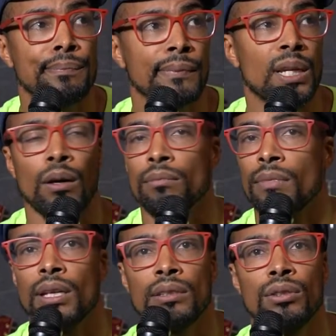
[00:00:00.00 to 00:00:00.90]

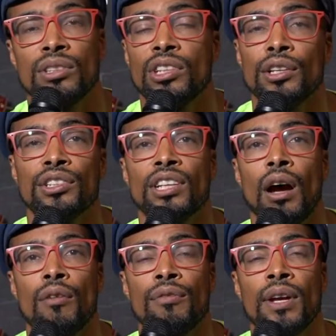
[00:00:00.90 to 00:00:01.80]
you can sell
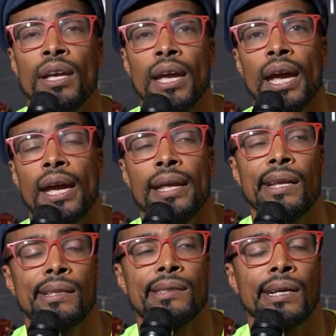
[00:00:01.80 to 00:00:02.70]
yourself, and
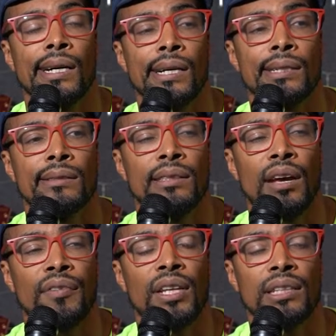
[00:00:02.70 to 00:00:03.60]
it's
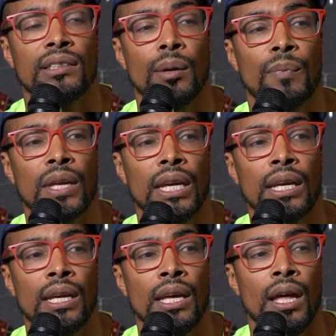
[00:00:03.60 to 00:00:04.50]
definitely
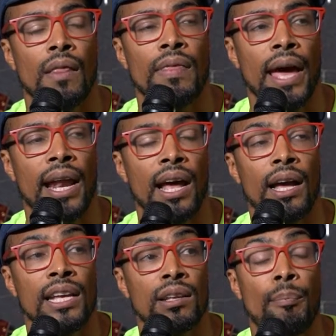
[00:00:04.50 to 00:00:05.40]
something
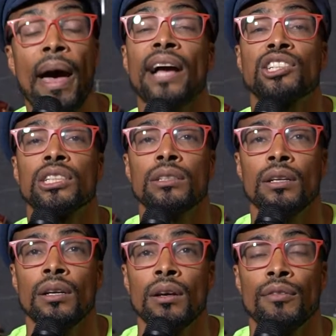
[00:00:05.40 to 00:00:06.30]
that is a passion
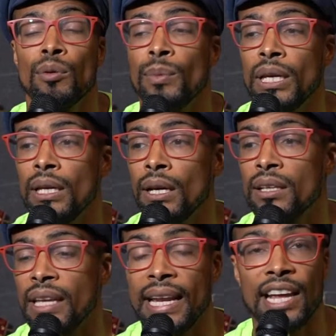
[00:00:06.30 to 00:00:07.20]
for me,
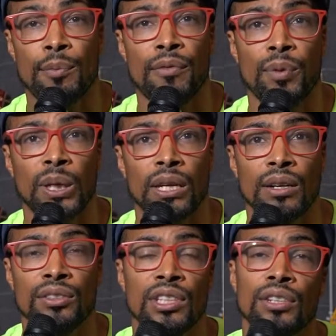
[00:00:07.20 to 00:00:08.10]
and has been for
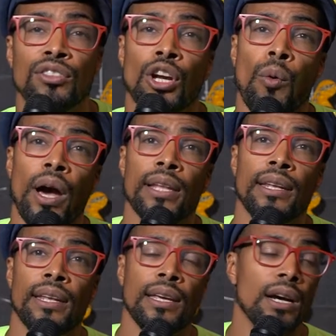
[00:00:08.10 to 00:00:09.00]
years. Years ago, I
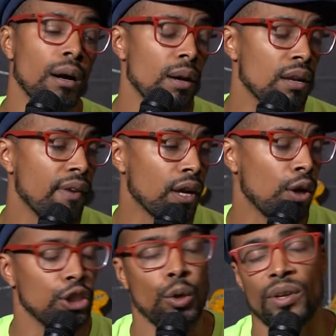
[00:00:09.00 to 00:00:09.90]
did an event
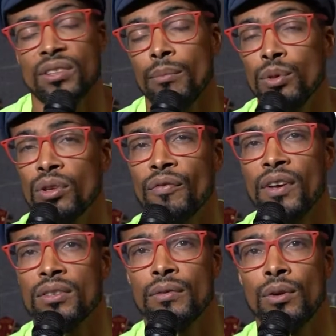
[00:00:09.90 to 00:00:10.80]
called the USA Music
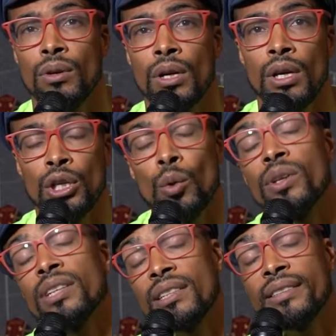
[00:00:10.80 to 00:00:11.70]
Festival.
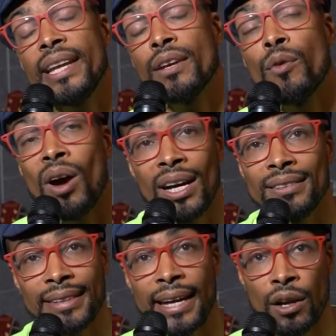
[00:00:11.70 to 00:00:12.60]
USA standing for
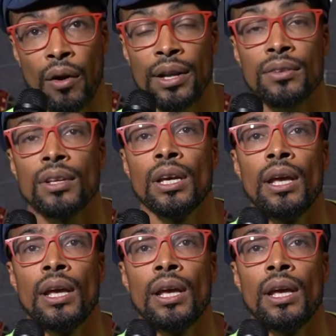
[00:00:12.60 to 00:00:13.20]
Unsigned Artist,